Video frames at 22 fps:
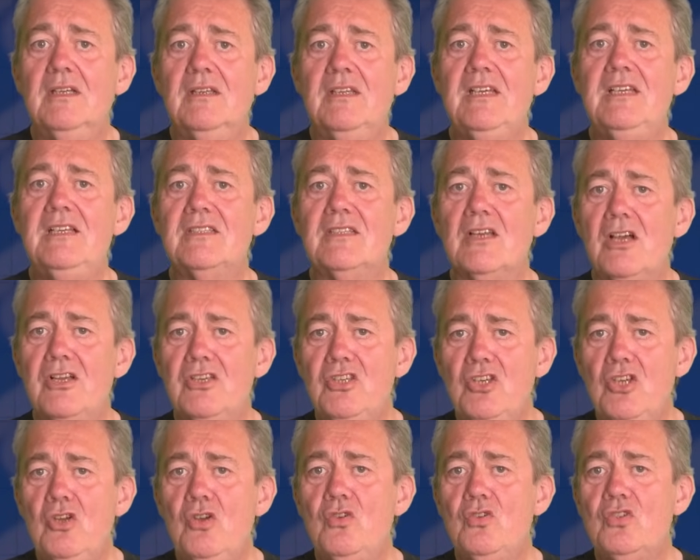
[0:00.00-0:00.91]
These are
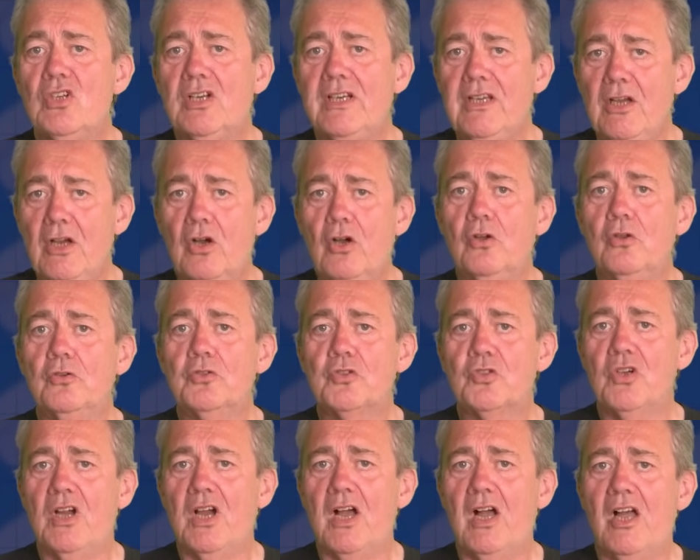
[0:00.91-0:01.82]
usually
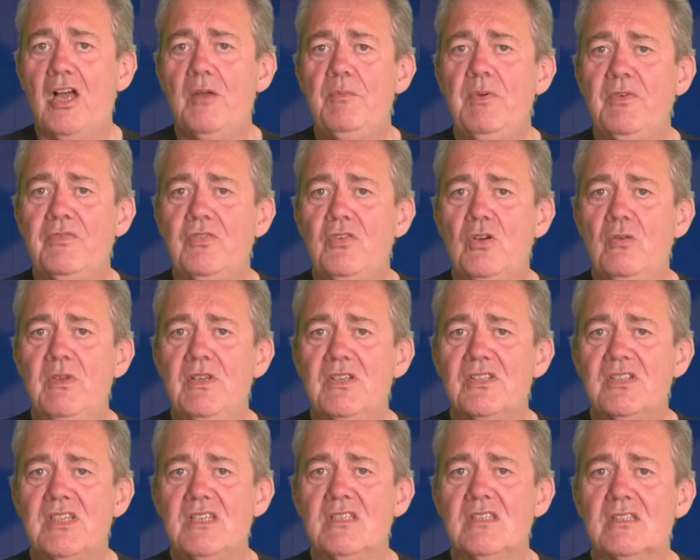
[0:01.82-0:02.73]

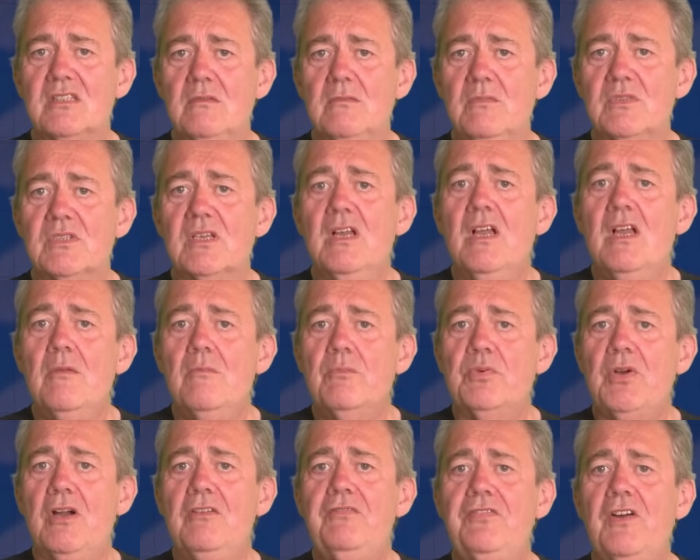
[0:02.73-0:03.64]
ultra-high-performance systems.
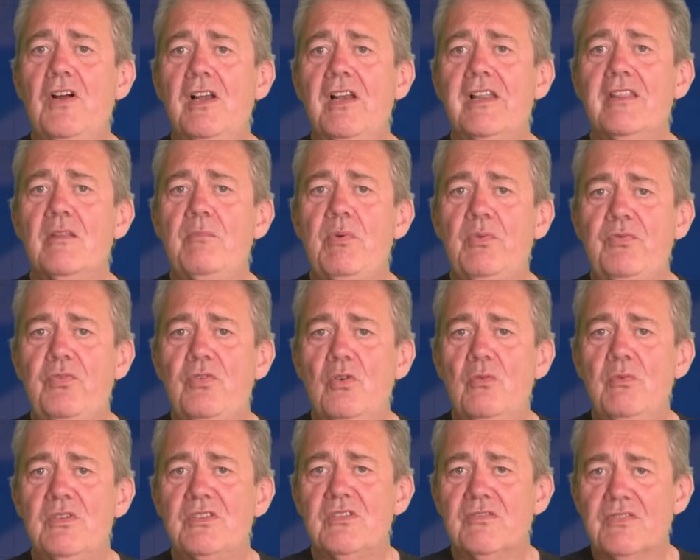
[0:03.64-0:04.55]
Profiling the
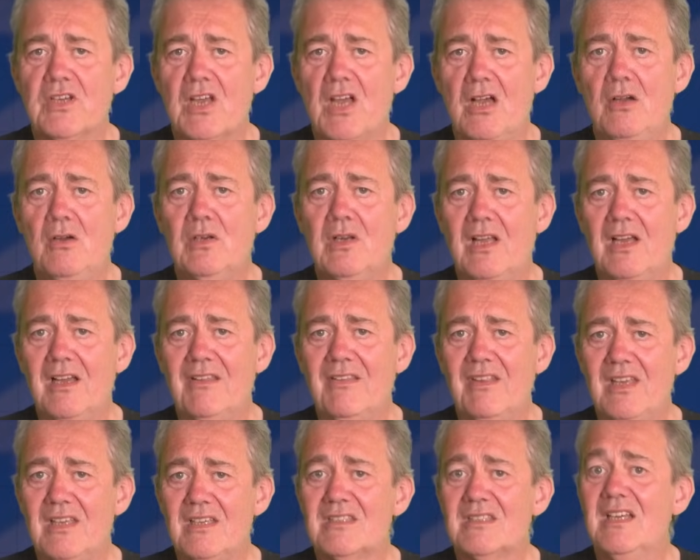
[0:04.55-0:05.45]
performance of code like
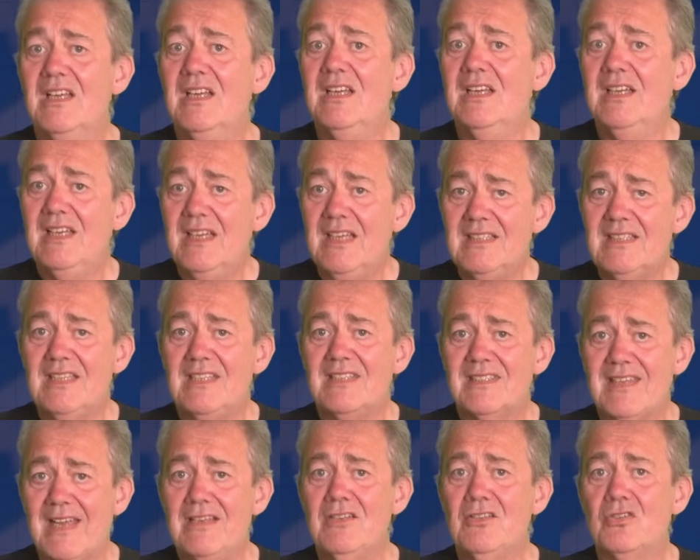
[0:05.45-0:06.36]
this is
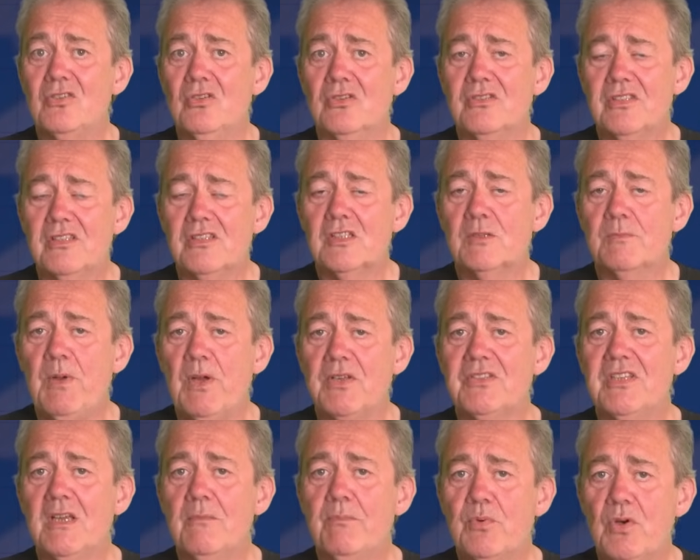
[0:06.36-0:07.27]
essential to
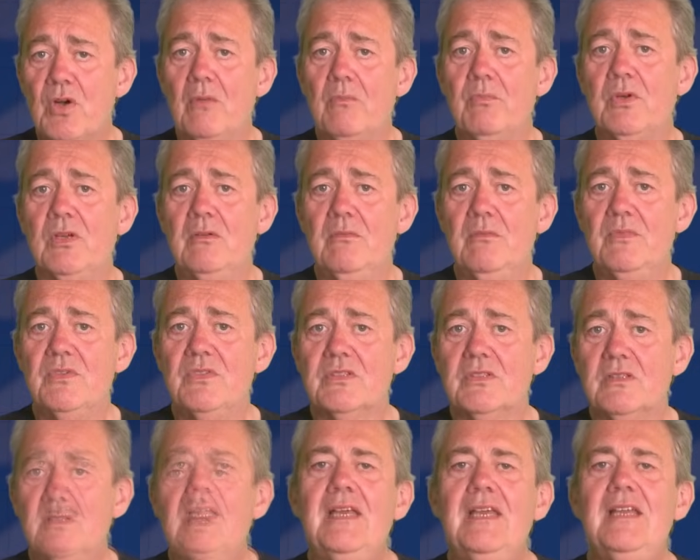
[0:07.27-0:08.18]
spotting
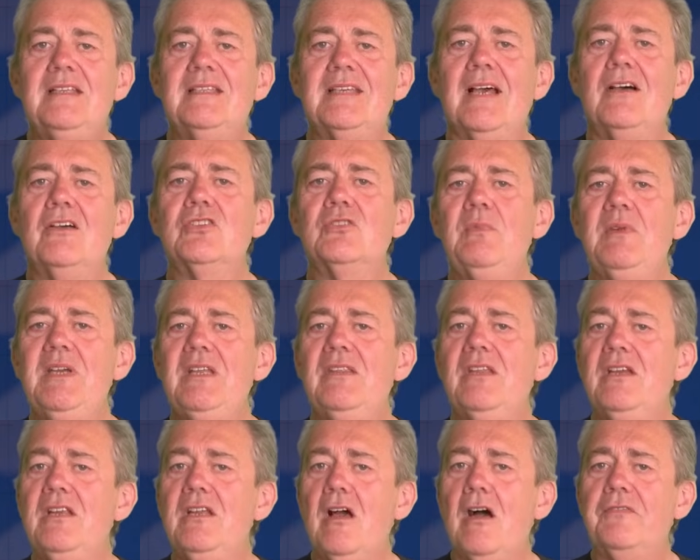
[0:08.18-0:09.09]
problems. He tells me
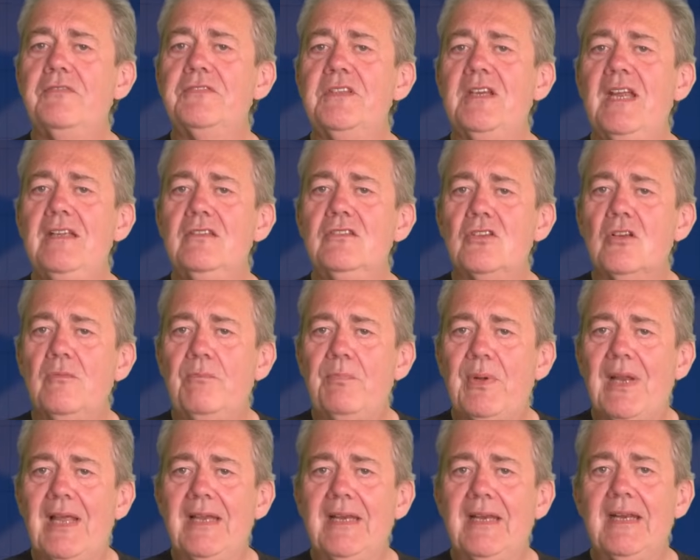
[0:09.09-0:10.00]
that he often ends up
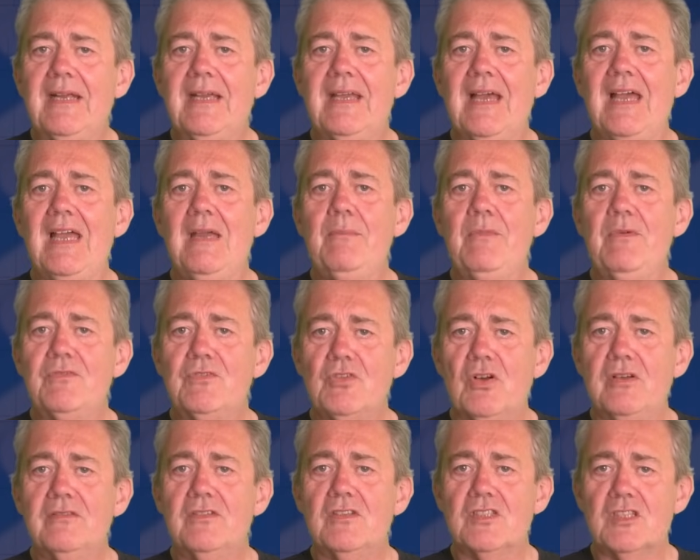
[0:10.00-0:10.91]
playing a game of
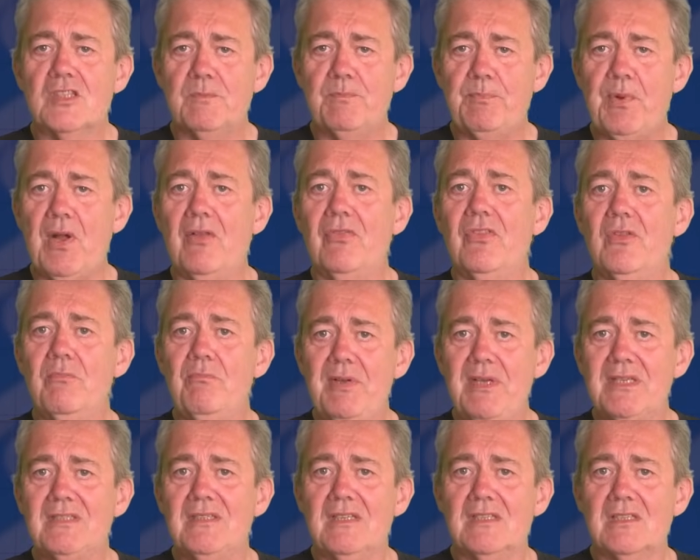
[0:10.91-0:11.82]
trying to spot the
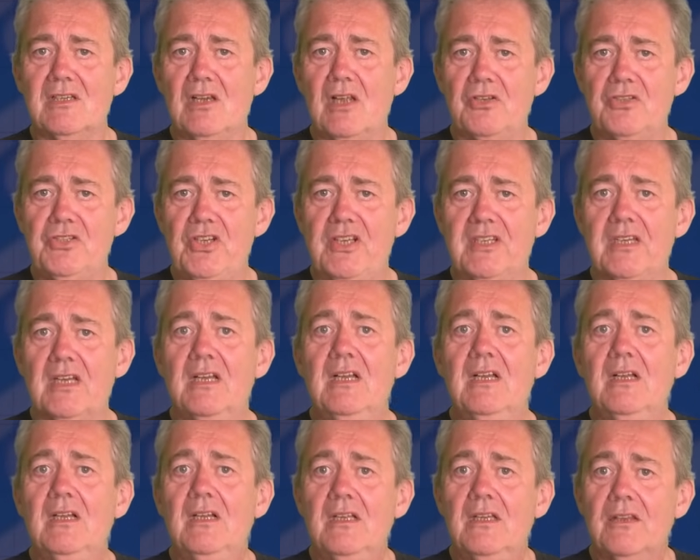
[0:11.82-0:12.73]
business logic,
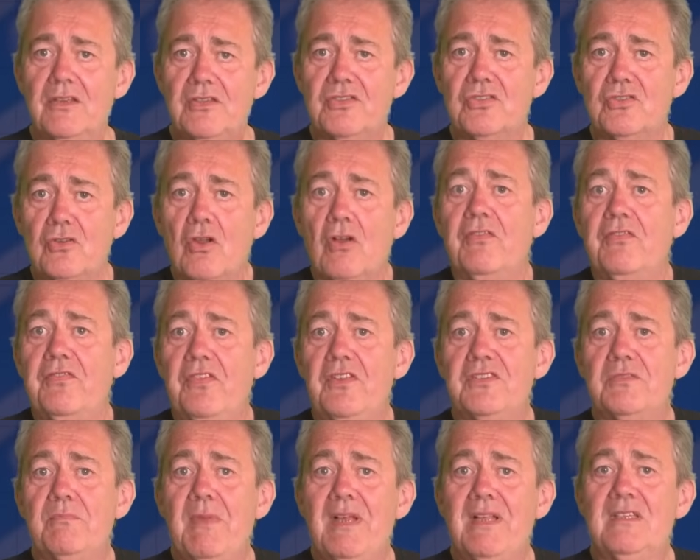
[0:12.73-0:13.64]
the stuff
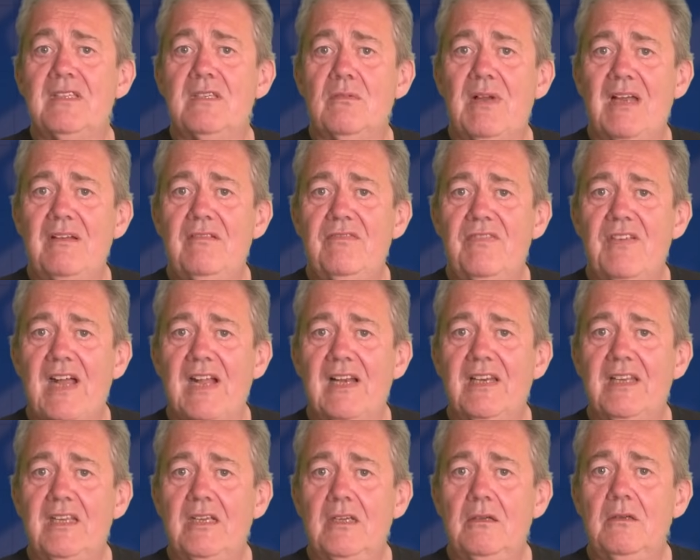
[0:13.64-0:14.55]
that's meant to add
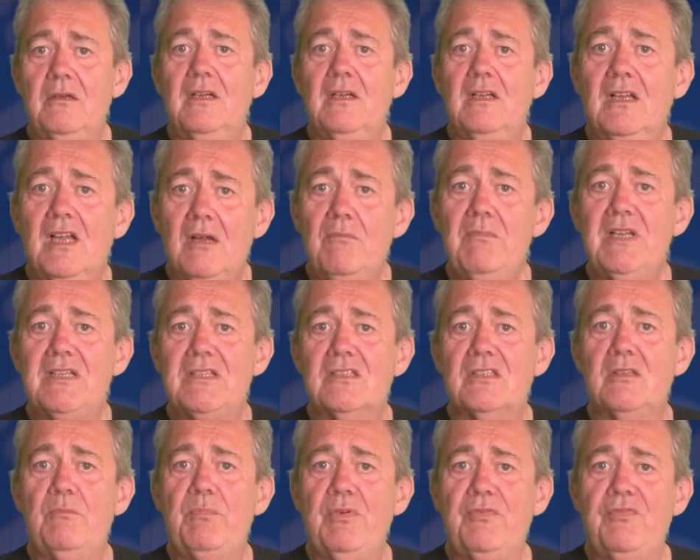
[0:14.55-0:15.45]
value,
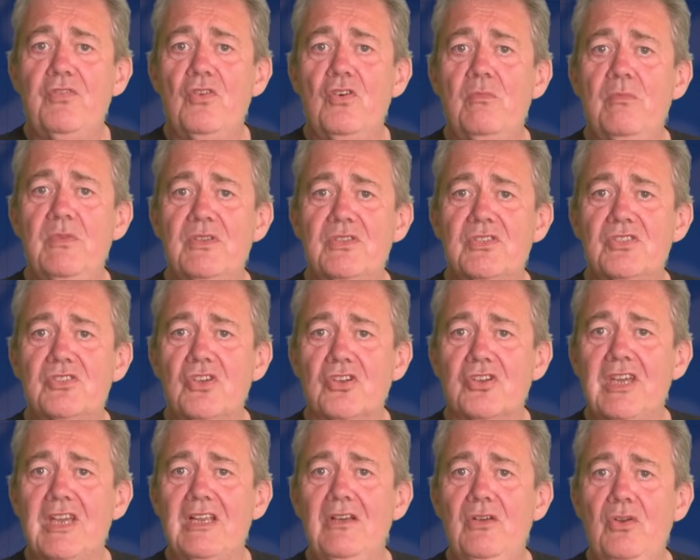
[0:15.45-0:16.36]
amidst the
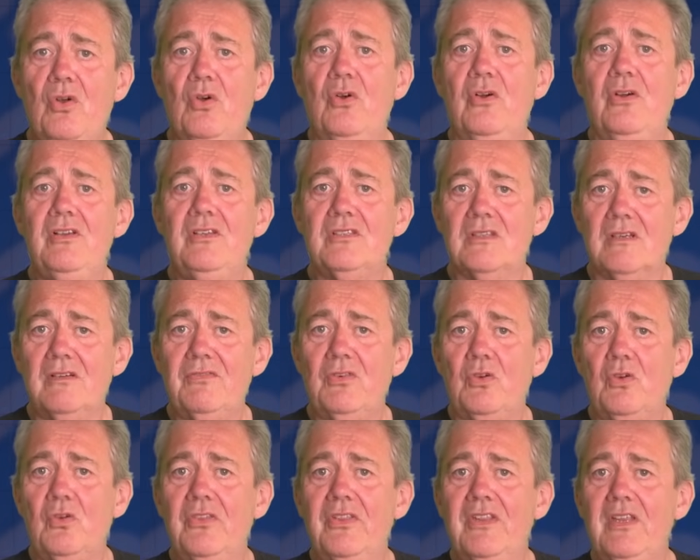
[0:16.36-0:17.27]
performance-sucking noise of
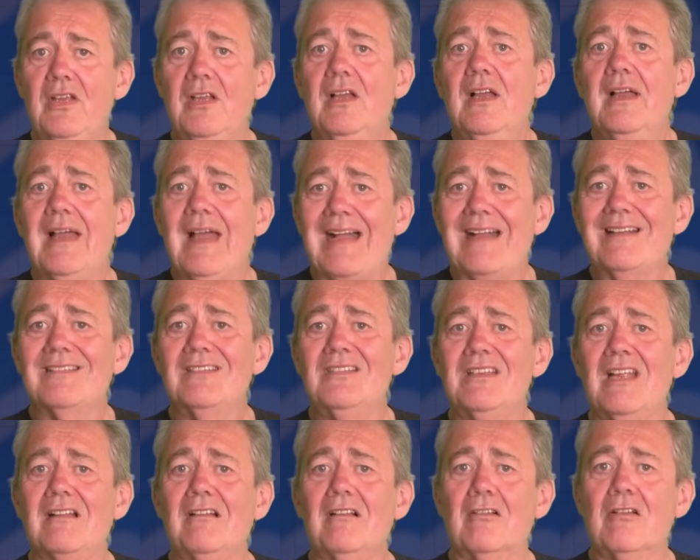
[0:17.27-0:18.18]
all the
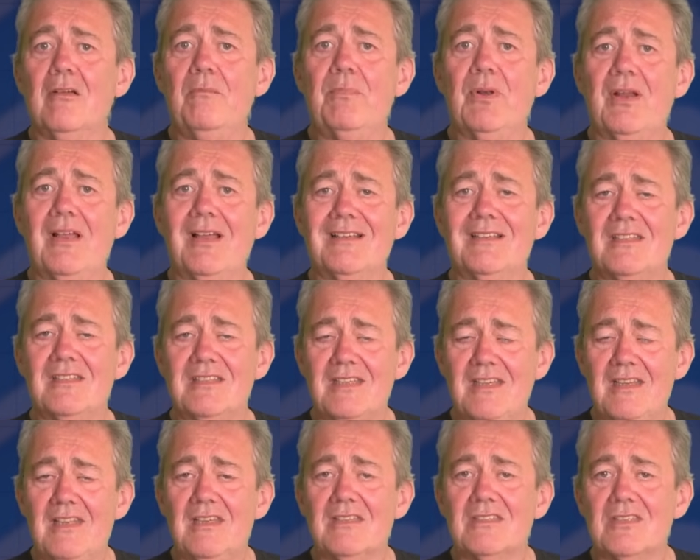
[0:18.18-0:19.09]
accidental
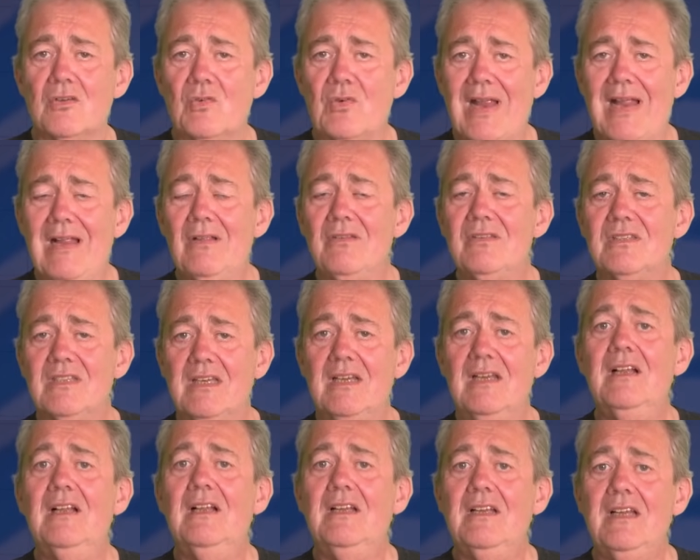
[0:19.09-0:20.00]
complexity that surrounds
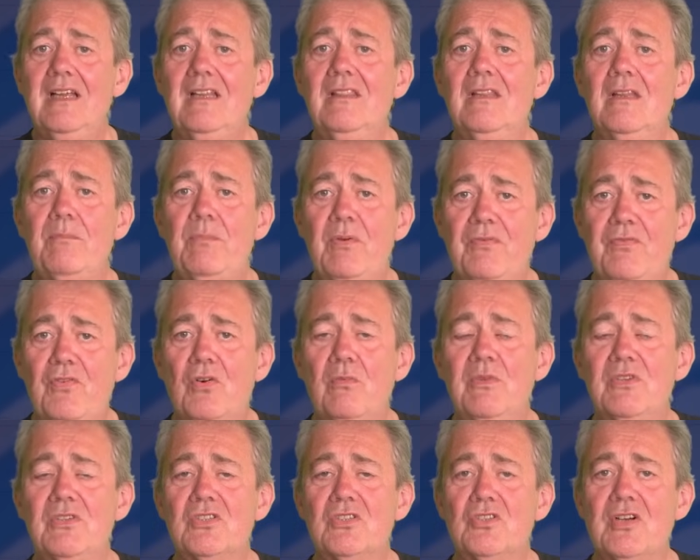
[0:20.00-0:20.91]
it in the
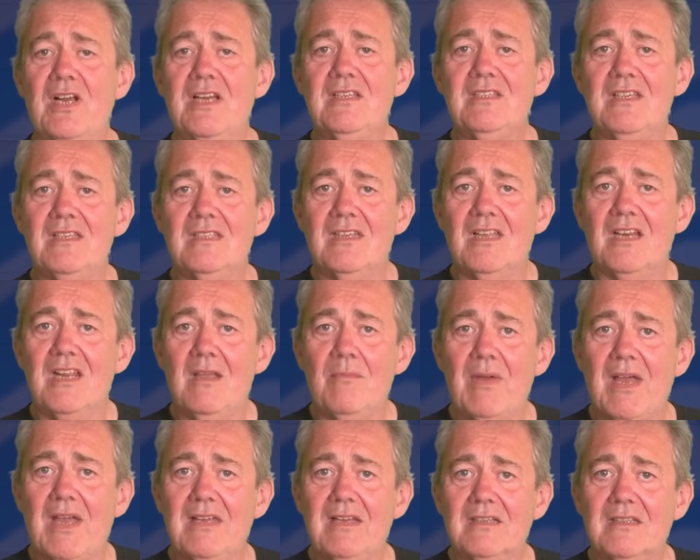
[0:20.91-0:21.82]
performance traces that he
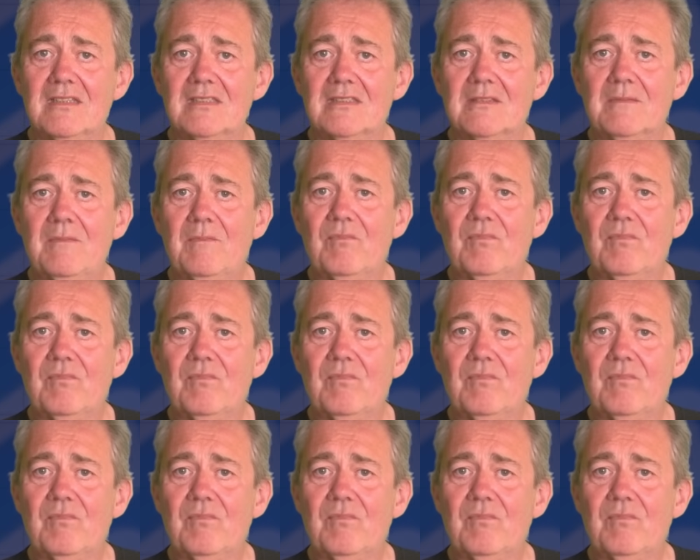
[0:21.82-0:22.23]
makes.